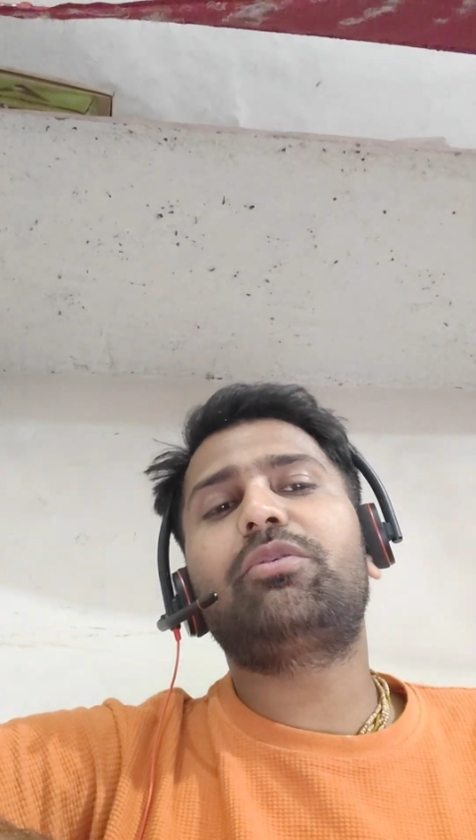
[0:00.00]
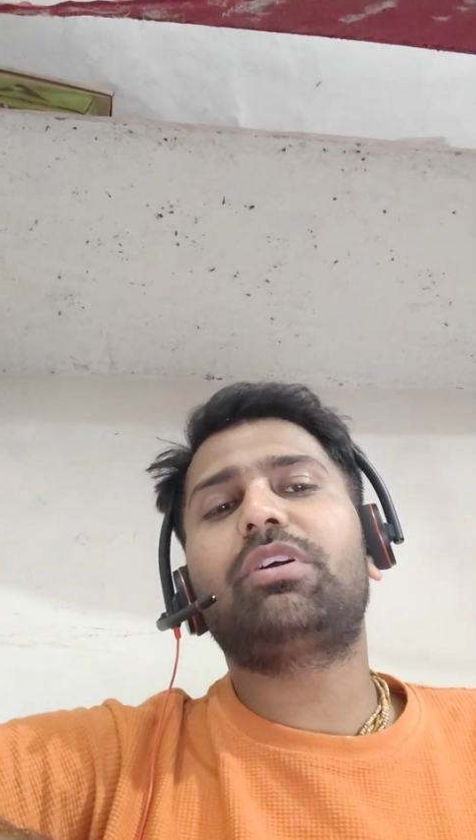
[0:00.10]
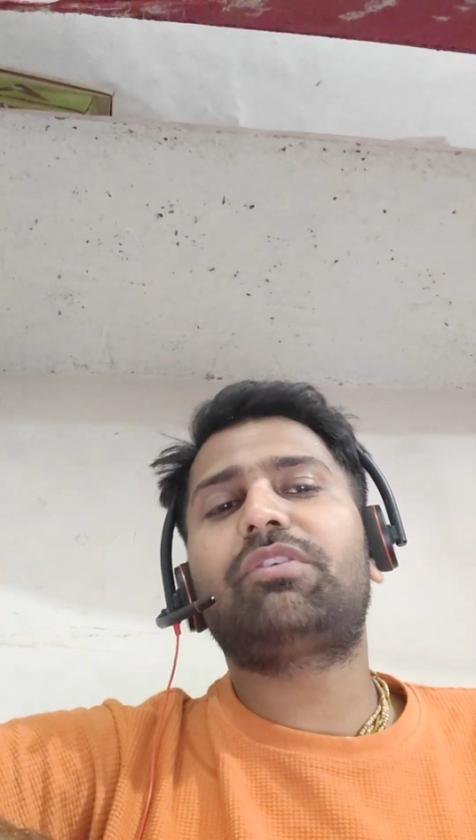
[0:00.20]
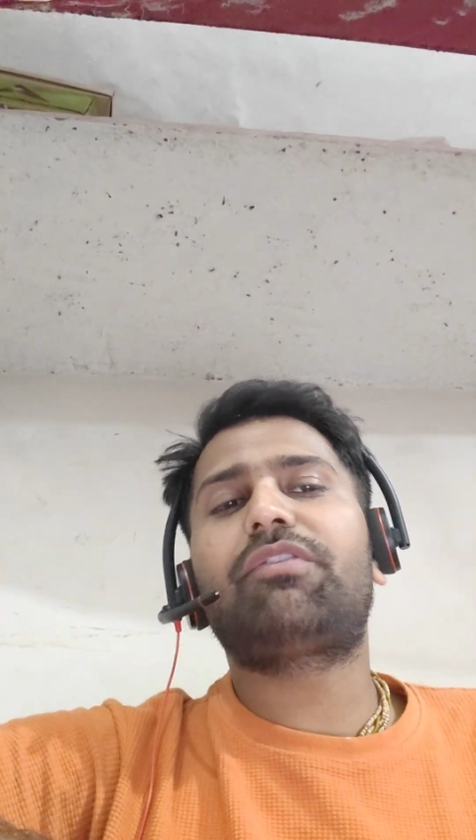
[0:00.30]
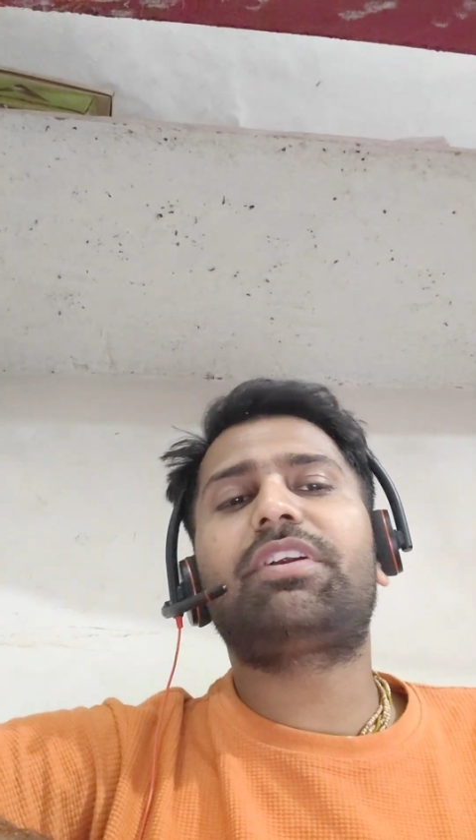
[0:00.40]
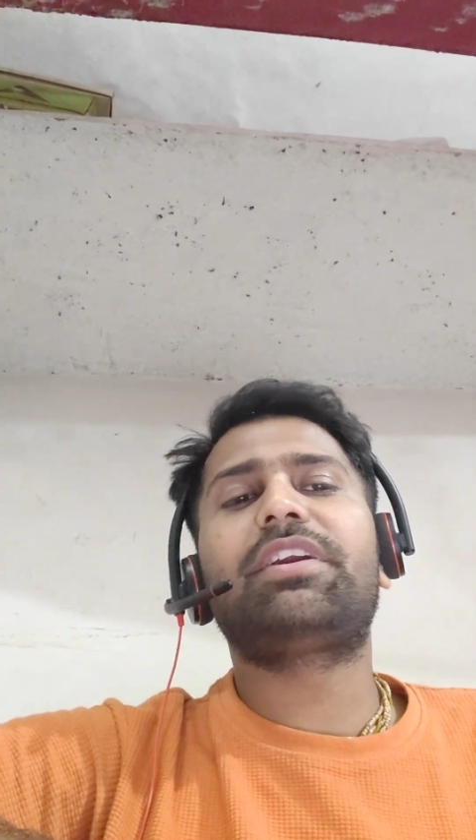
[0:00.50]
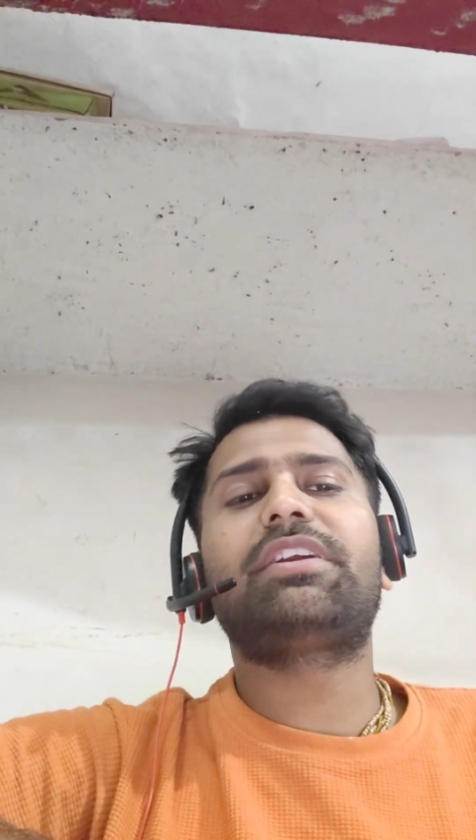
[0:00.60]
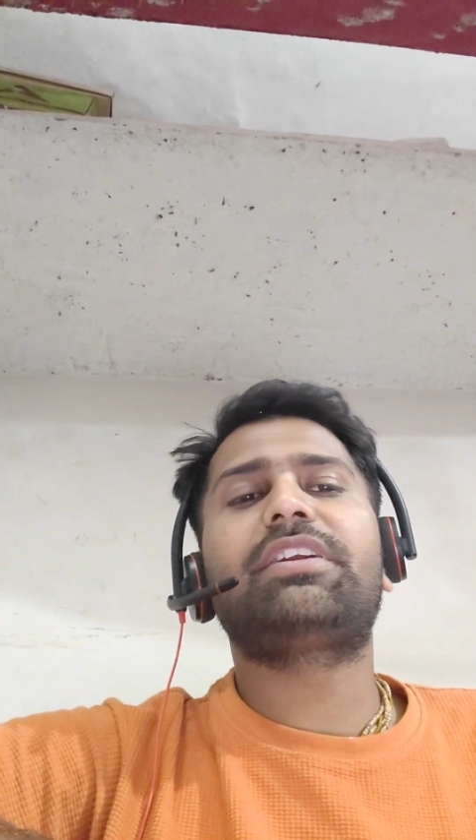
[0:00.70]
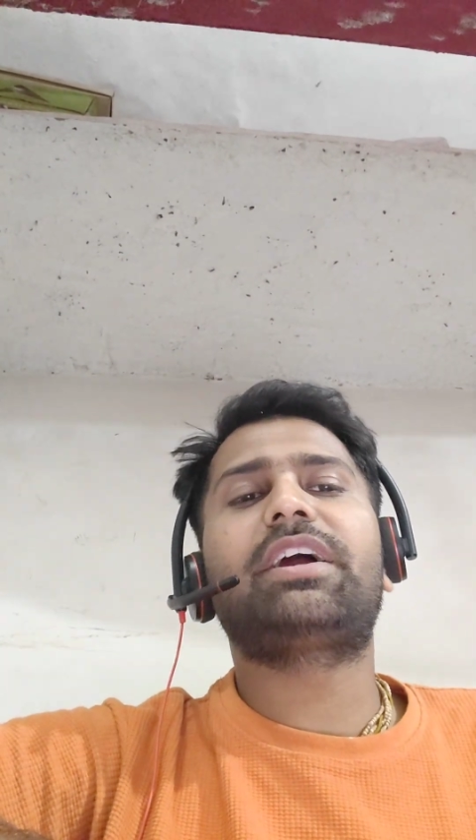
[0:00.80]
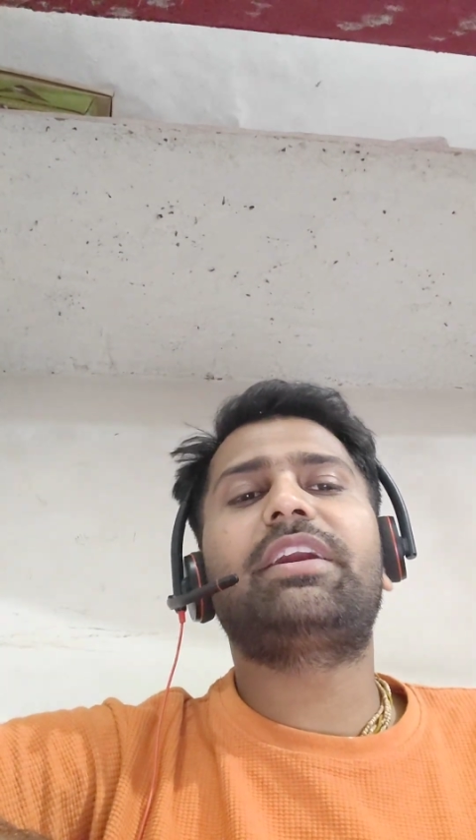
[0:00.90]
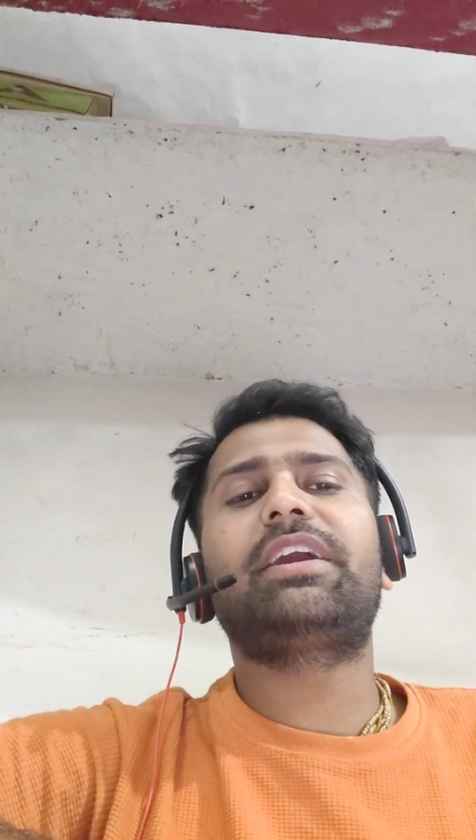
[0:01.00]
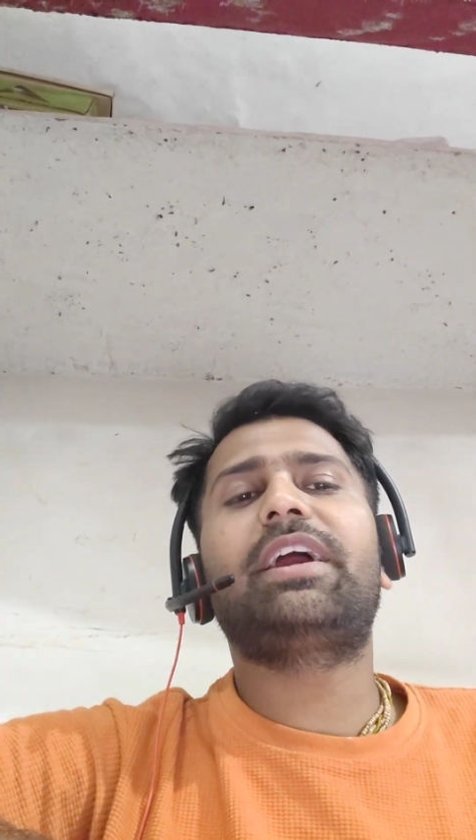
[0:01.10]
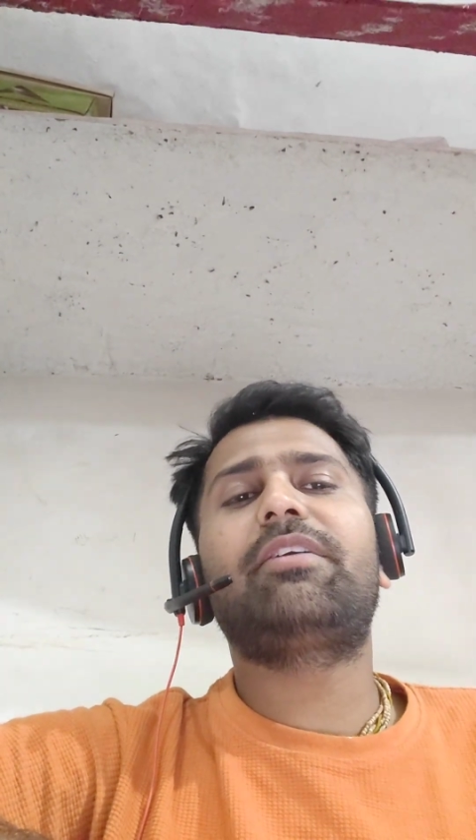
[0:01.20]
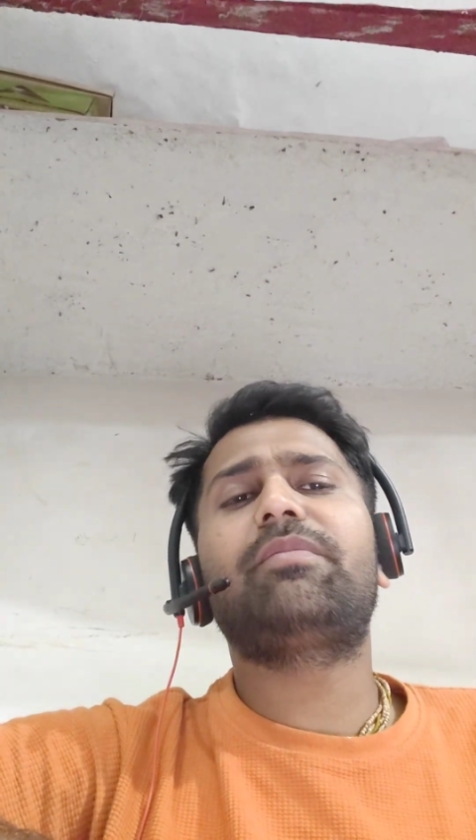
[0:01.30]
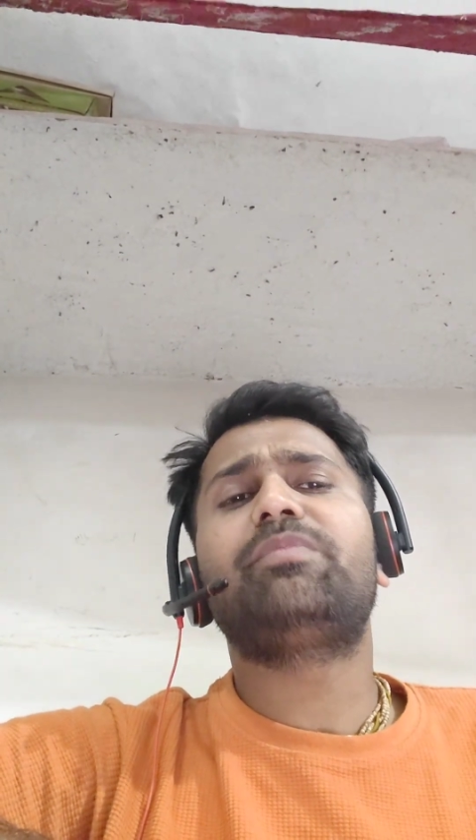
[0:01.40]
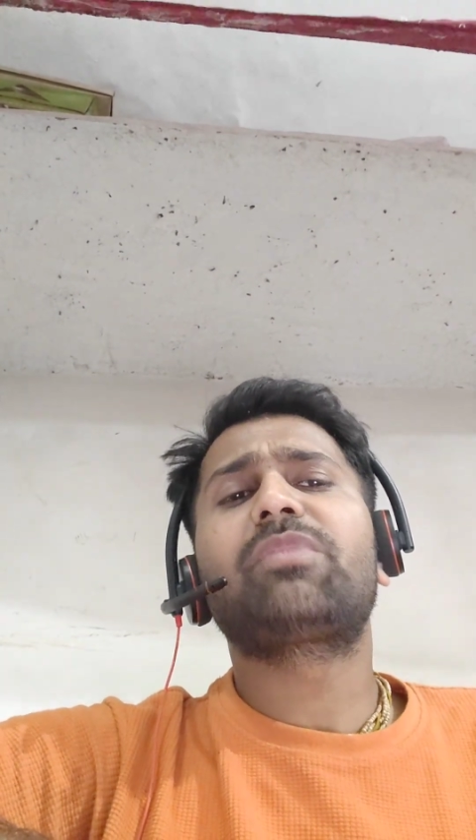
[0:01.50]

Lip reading: to the 15 digit id, and